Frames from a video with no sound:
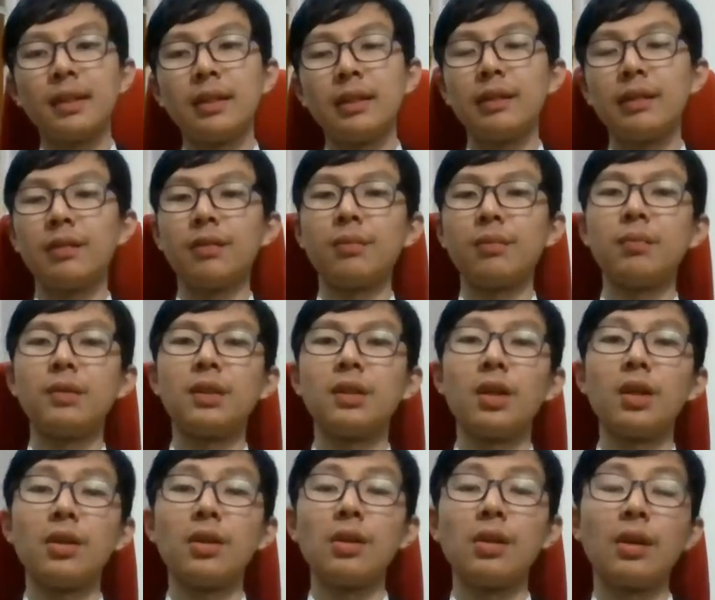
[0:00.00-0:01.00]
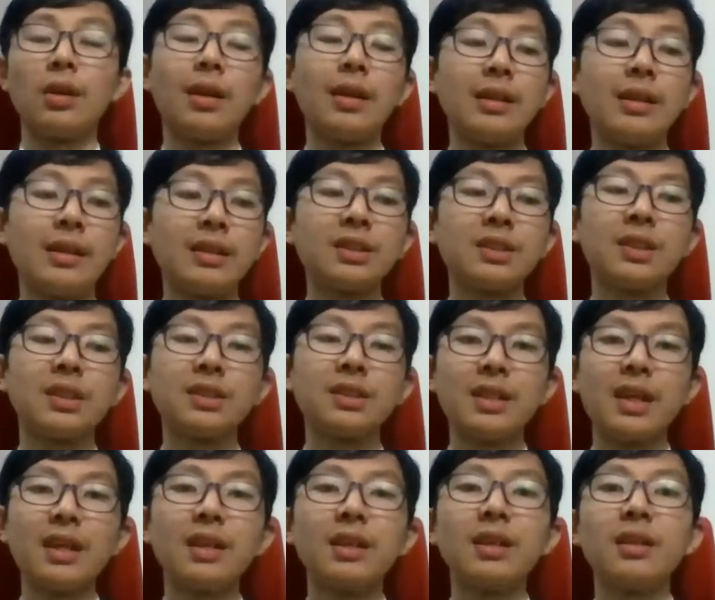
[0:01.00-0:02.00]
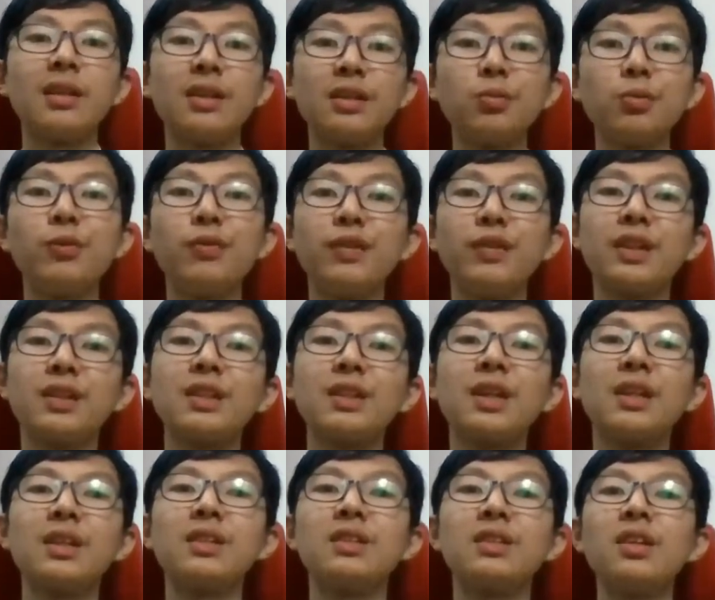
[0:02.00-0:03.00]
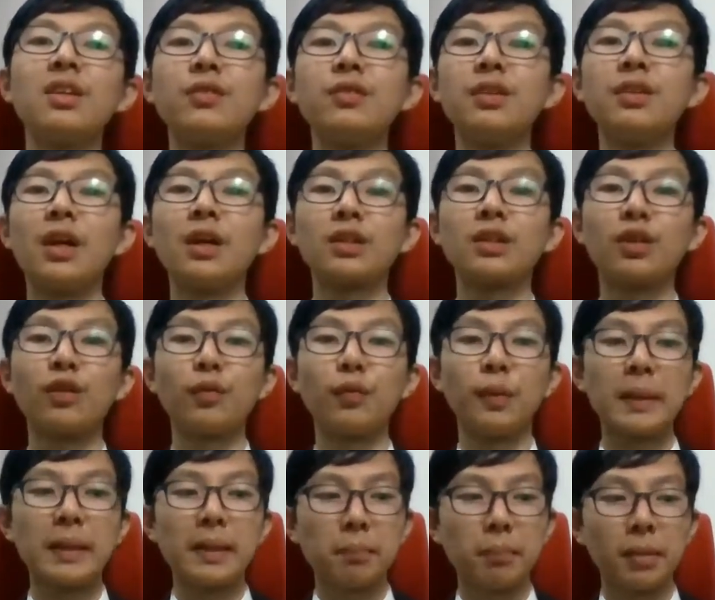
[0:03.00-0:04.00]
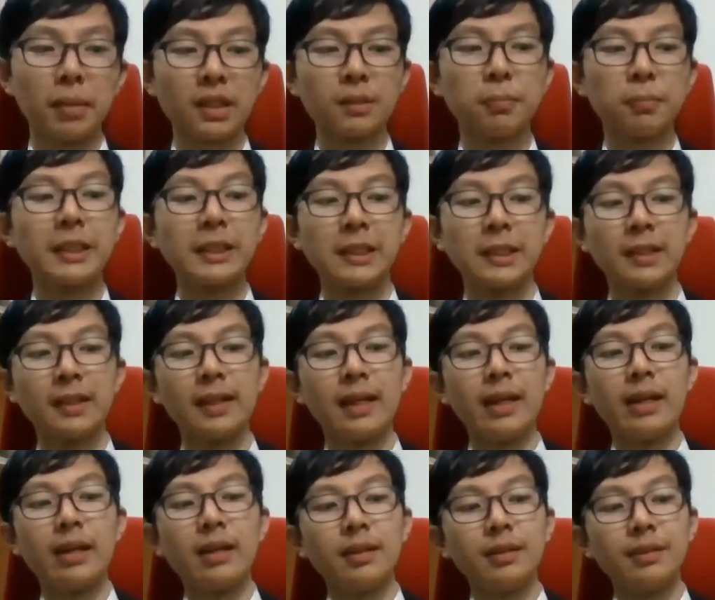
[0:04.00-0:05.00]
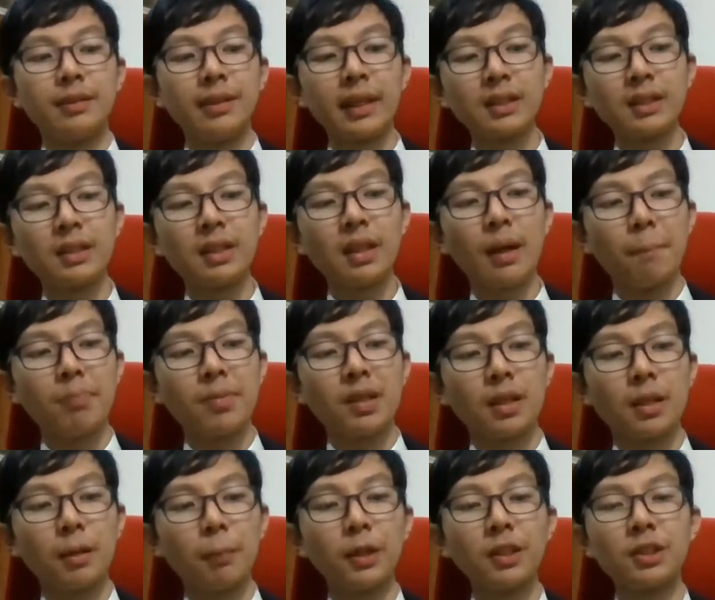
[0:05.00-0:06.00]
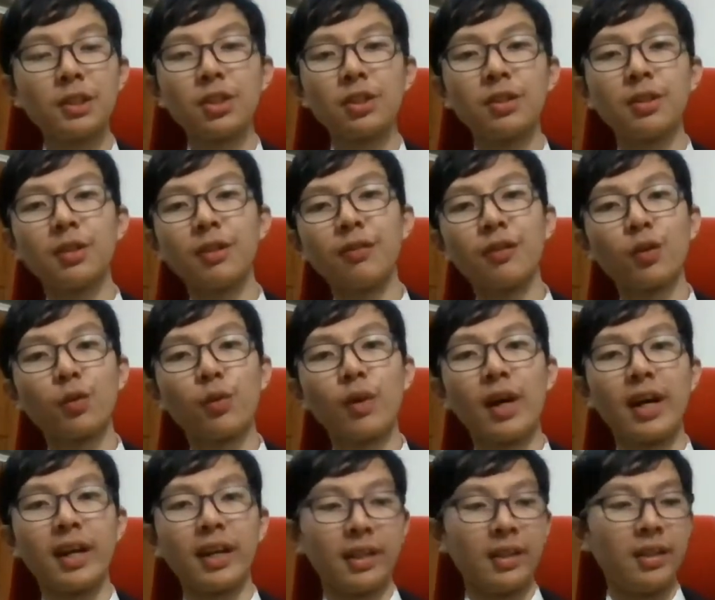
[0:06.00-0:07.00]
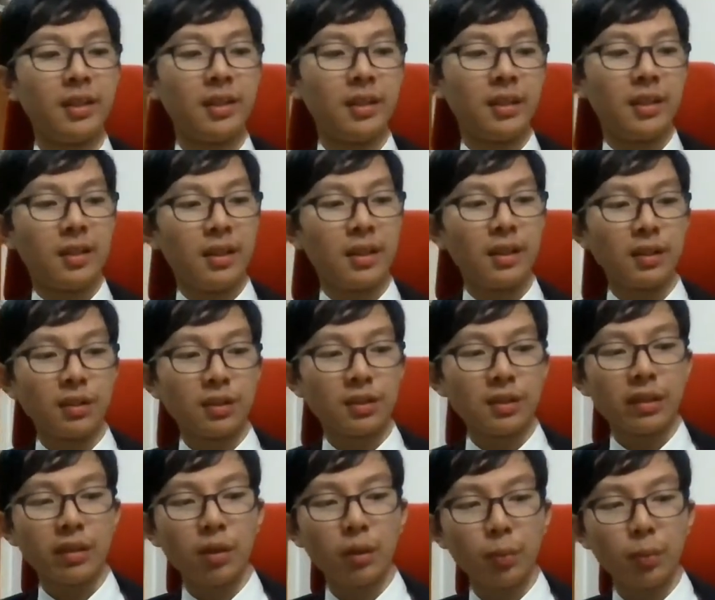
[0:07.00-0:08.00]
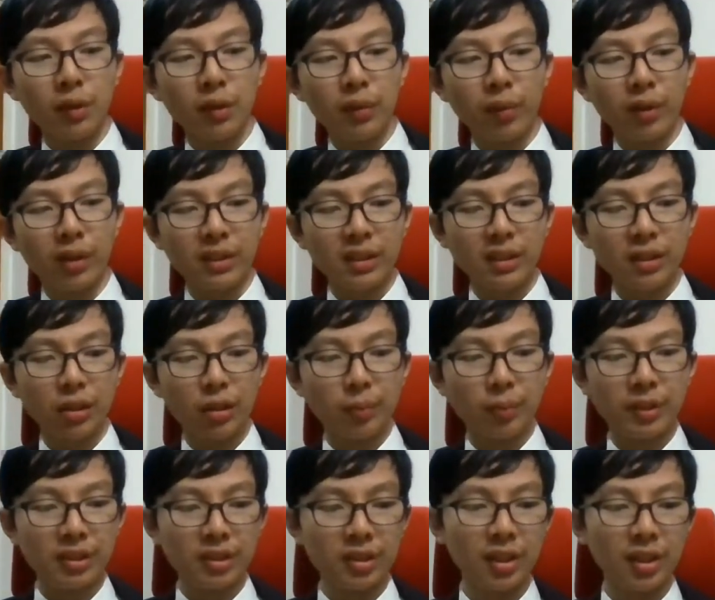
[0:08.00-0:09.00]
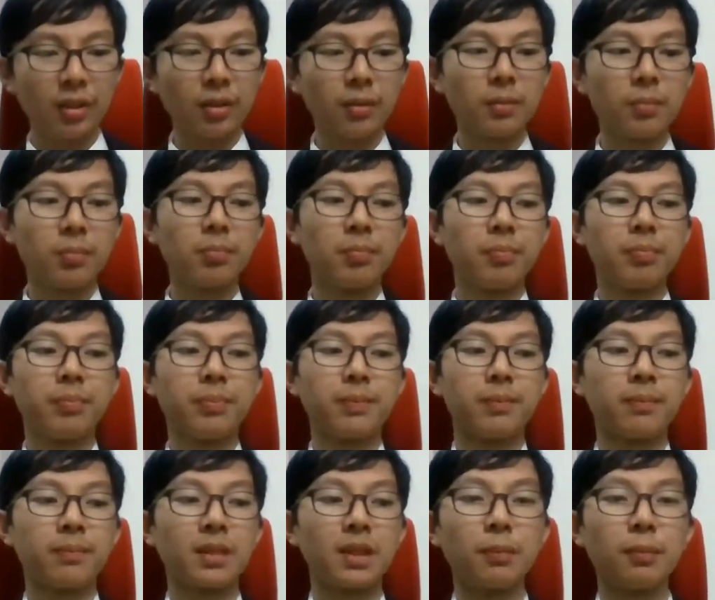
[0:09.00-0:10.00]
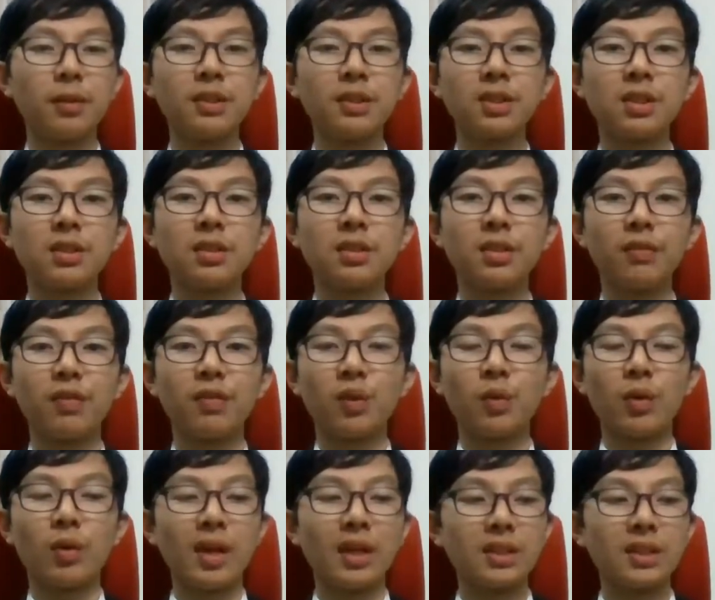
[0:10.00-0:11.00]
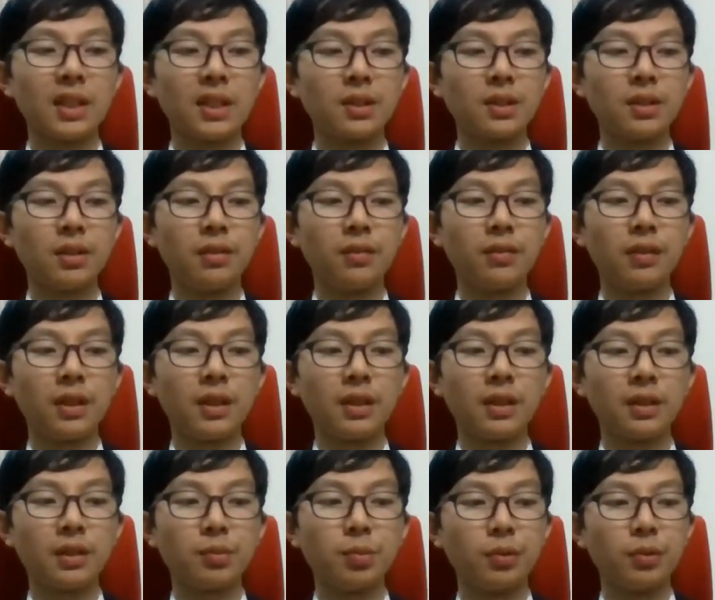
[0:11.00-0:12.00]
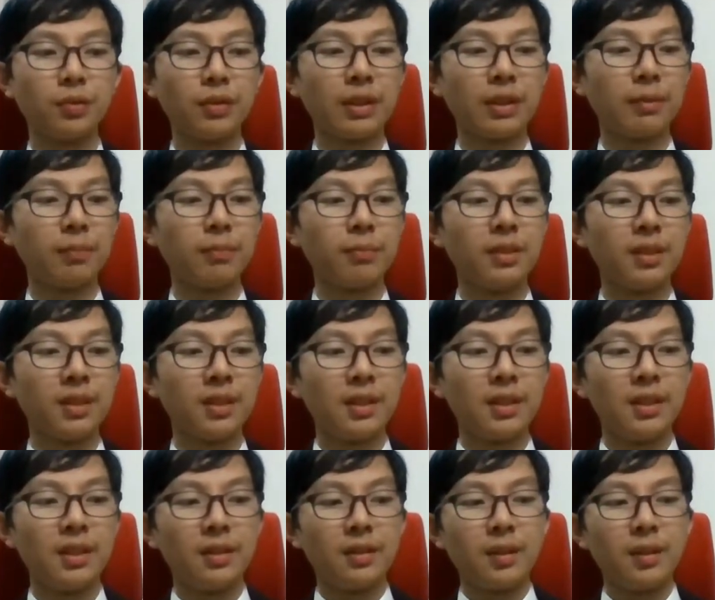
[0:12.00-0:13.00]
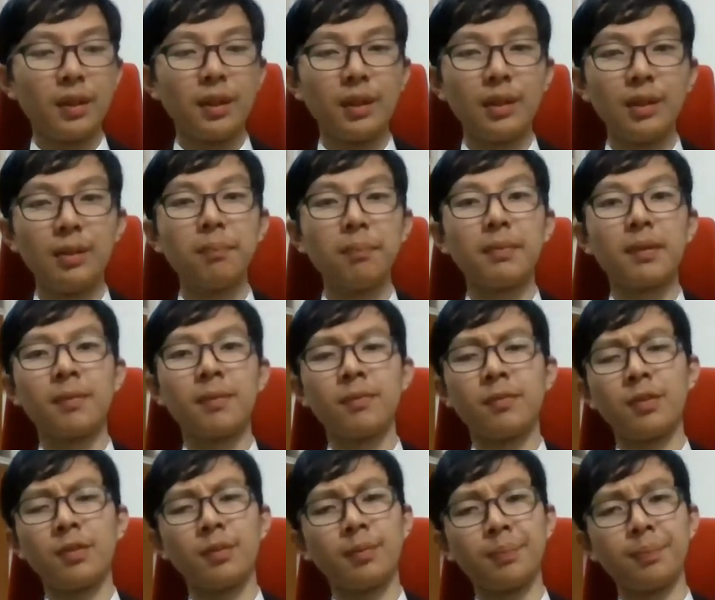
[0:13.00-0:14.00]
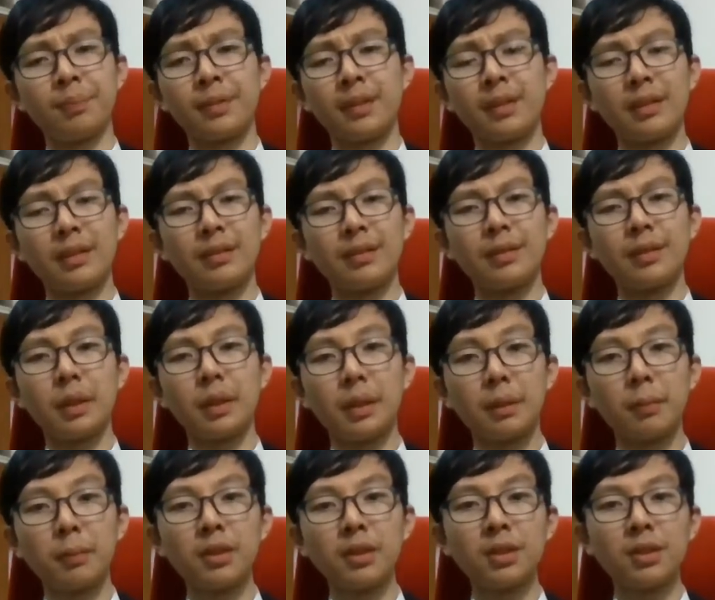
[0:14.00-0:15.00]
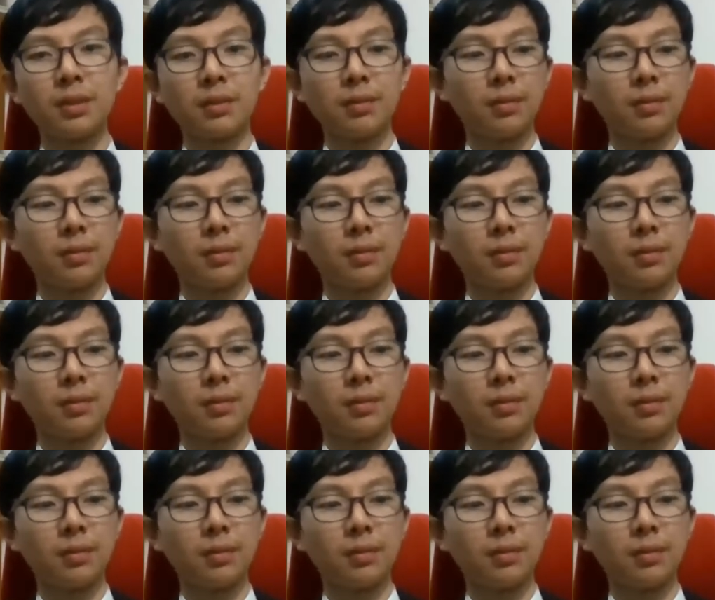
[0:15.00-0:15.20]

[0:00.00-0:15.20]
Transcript: Um, this does not. This movie does not deserve the Oscar for Best Picture. Next up, The Bridge on the River Kwai. It looks like Obi Wan Kenobi's here. The Bridge on the River Kwai is actually a very nice movie. Him, The Bridge.